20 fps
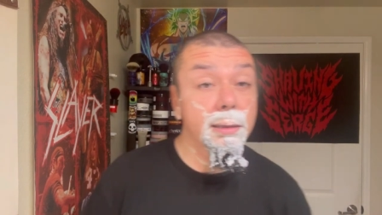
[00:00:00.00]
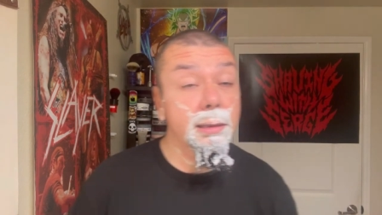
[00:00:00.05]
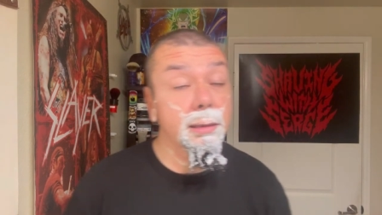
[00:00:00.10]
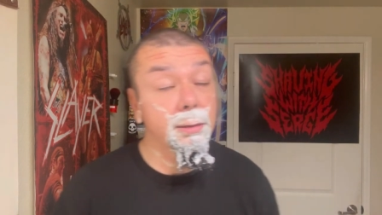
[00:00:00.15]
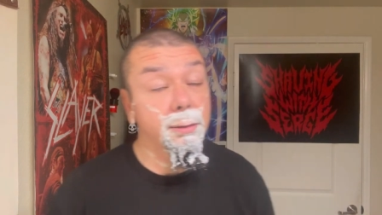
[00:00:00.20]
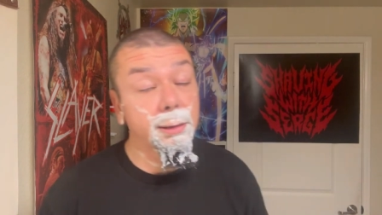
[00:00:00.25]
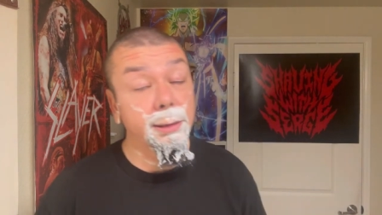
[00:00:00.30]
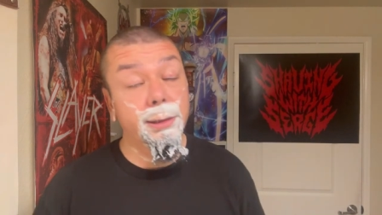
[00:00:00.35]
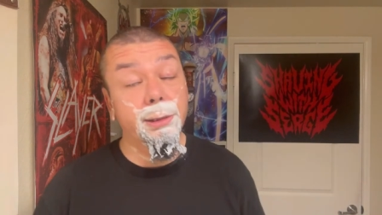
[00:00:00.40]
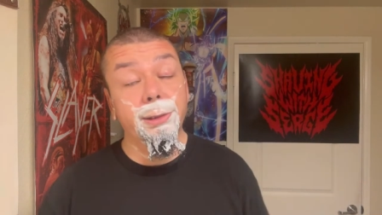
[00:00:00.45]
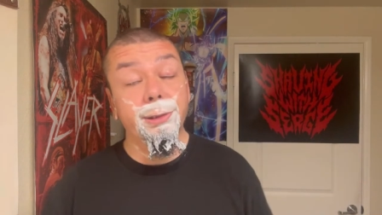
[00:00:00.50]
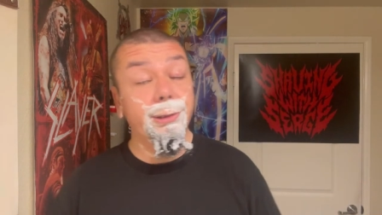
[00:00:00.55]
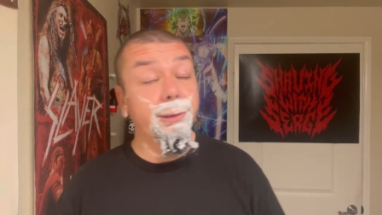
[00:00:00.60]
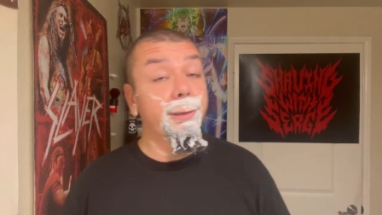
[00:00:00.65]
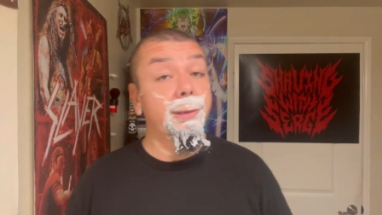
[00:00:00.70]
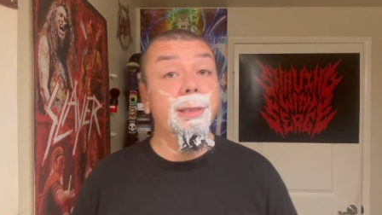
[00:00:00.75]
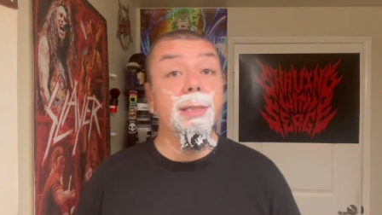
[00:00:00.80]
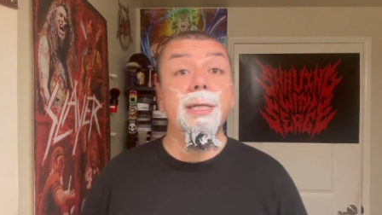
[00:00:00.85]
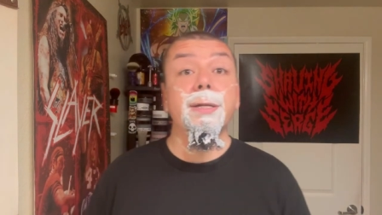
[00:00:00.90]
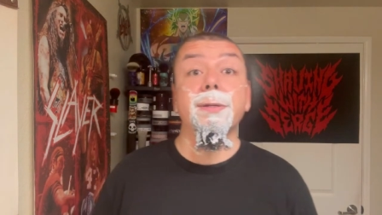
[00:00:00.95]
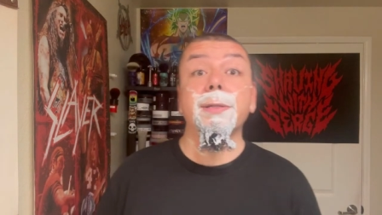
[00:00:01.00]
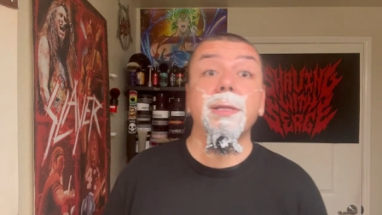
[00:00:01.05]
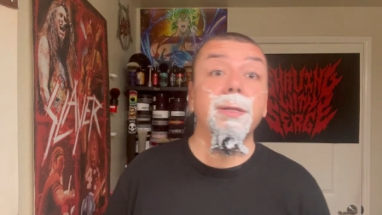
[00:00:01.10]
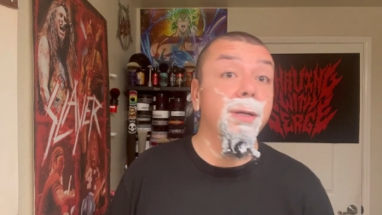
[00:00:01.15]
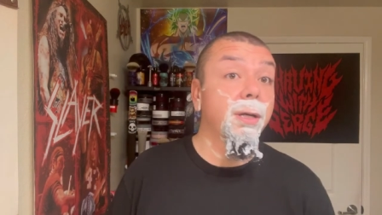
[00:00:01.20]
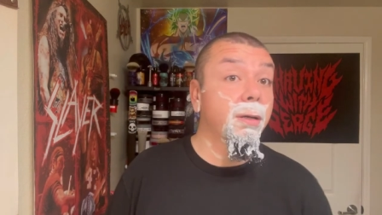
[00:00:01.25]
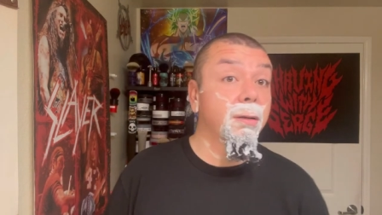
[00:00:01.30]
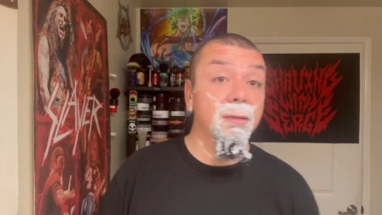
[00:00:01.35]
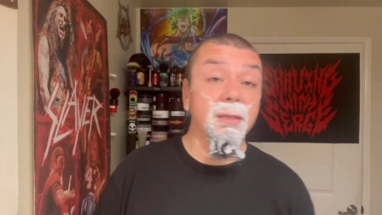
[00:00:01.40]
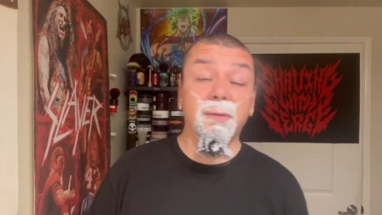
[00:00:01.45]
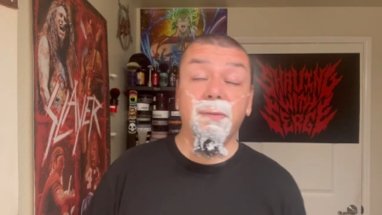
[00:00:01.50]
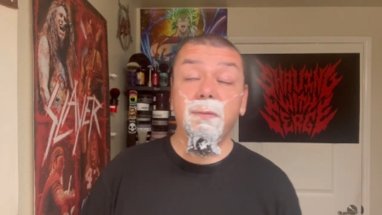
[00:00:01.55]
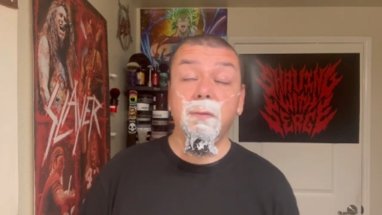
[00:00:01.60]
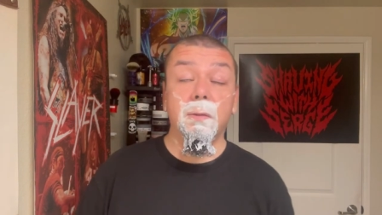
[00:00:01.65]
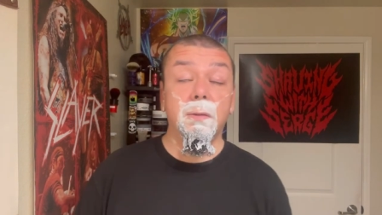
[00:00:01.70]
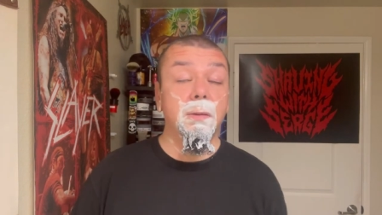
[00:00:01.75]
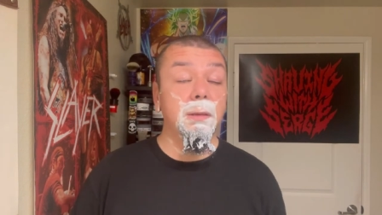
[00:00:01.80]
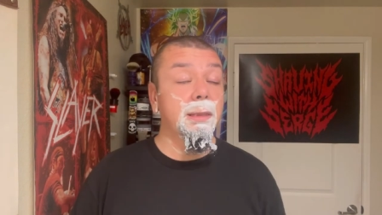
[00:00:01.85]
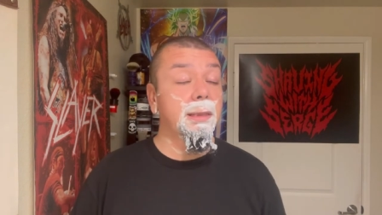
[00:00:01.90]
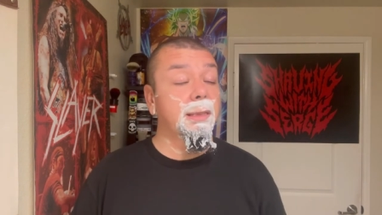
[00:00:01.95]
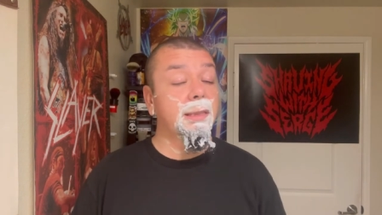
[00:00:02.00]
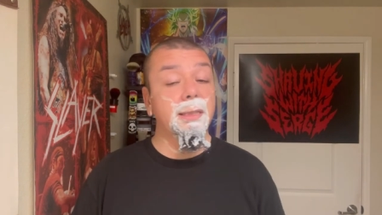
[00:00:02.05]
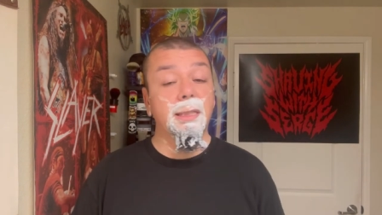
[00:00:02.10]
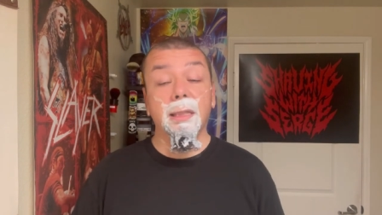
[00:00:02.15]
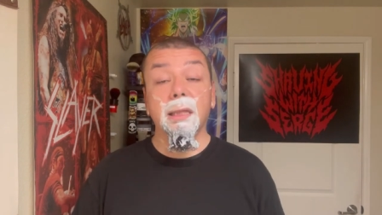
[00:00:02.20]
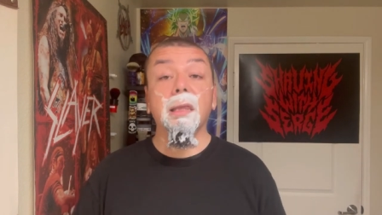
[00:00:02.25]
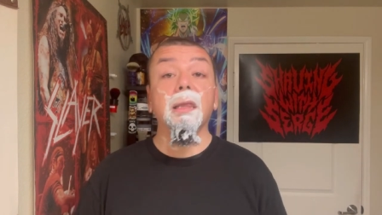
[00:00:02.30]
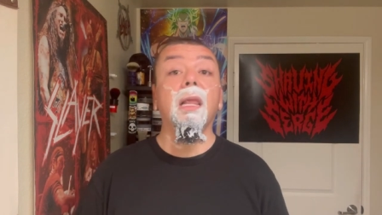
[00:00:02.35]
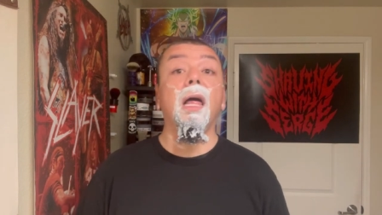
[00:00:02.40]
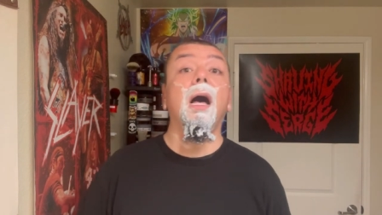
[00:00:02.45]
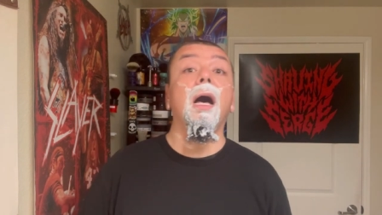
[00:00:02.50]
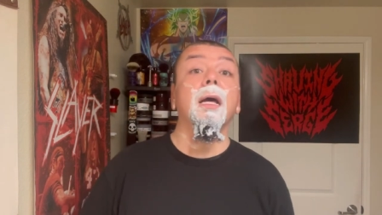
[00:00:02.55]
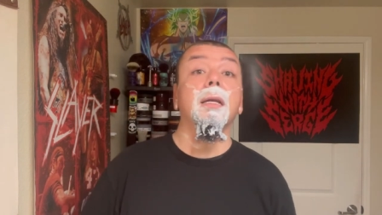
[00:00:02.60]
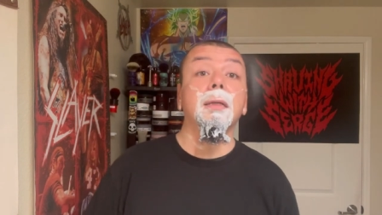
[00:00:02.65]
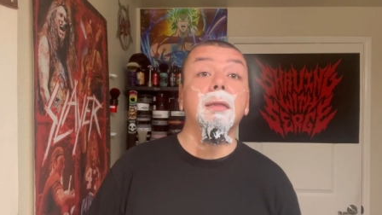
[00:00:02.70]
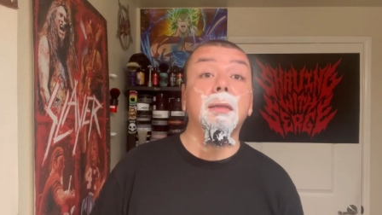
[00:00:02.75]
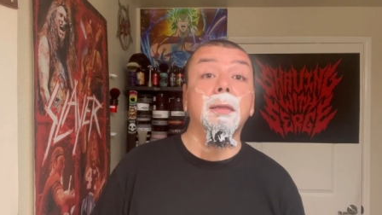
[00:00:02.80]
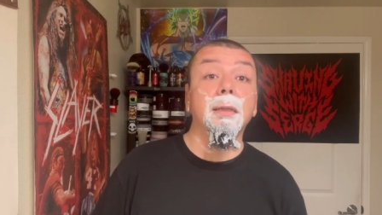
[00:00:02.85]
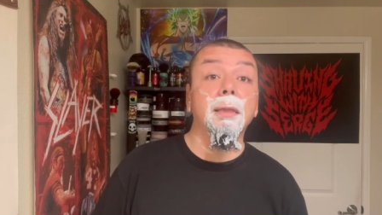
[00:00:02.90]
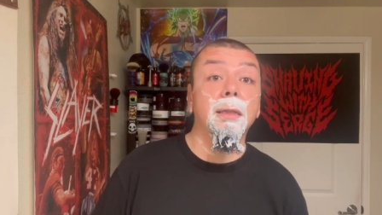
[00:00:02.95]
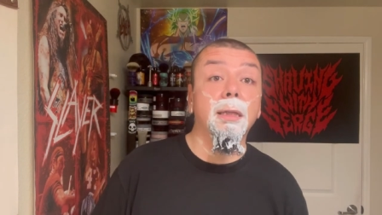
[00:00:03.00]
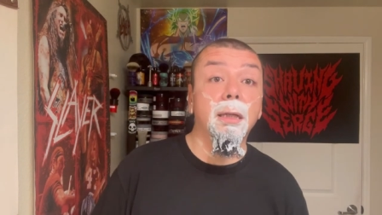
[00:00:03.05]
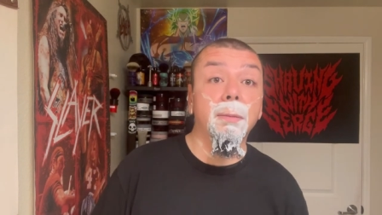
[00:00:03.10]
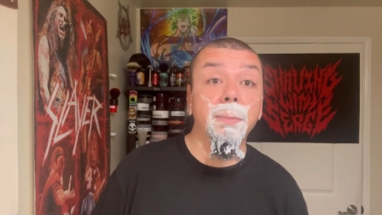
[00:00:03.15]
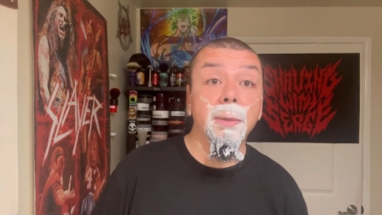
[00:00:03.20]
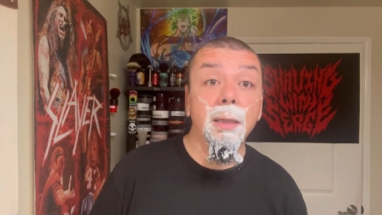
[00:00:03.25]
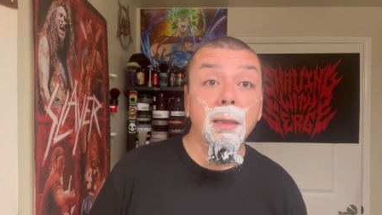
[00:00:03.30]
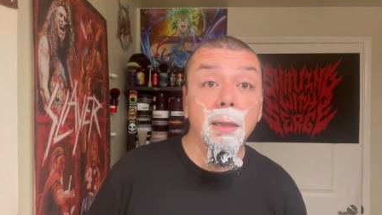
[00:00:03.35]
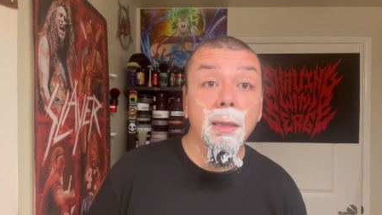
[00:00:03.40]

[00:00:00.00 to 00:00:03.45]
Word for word: so our shoots and everything are always full, just a lot of cleanup.